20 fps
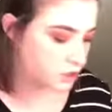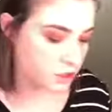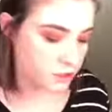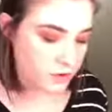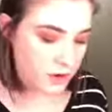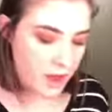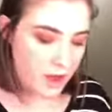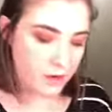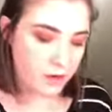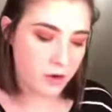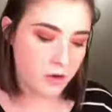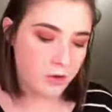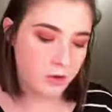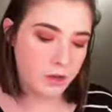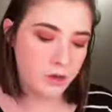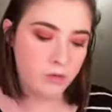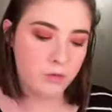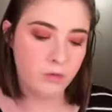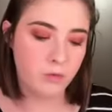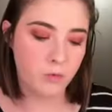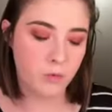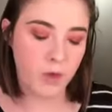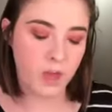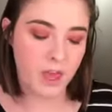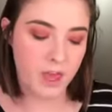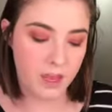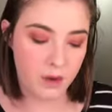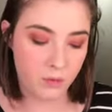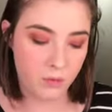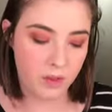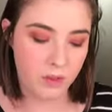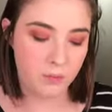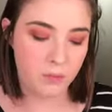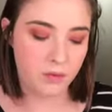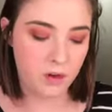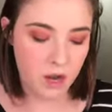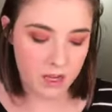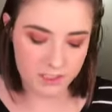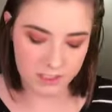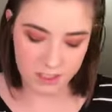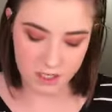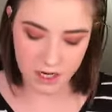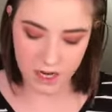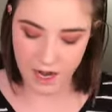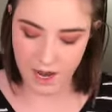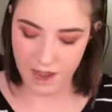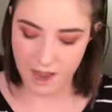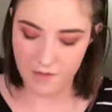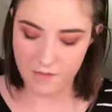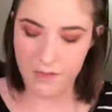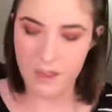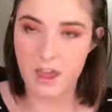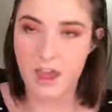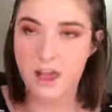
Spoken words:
So now going on in with bronzer, I have the